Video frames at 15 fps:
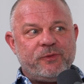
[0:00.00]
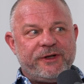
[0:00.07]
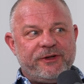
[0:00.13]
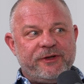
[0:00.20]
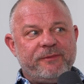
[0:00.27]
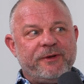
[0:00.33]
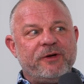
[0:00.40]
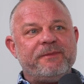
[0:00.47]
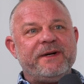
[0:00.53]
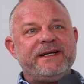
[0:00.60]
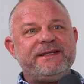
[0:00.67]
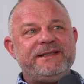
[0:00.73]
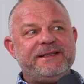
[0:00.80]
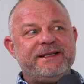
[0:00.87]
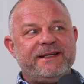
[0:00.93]
weird about my
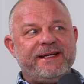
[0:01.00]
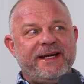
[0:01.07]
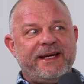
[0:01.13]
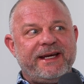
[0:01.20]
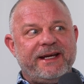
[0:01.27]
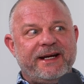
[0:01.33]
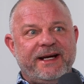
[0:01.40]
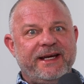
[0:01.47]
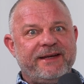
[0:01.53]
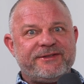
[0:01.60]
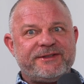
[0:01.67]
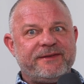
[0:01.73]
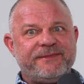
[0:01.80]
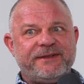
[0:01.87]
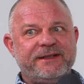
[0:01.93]
DNA, and I have
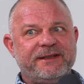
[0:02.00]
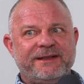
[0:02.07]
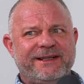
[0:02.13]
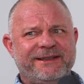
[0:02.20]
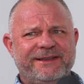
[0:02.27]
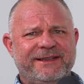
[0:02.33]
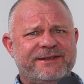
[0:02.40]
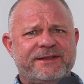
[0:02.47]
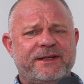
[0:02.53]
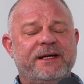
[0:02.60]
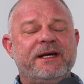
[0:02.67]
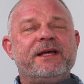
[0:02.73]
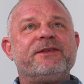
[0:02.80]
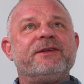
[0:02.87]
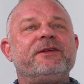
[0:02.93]

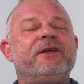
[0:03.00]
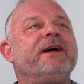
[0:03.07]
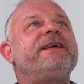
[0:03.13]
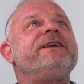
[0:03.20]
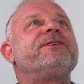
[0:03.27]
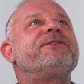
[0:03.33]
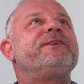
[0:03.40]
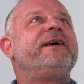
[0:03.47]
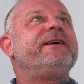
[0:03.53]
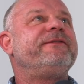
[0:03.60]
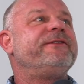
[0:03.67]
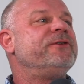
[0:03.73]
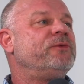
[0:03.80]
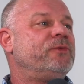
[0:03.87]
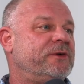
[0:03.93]
it's the luckiest life
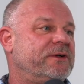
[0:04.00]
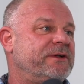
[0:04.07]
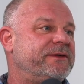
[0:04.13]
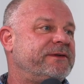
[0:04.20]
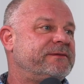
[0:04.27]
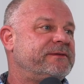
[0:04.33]
in the world.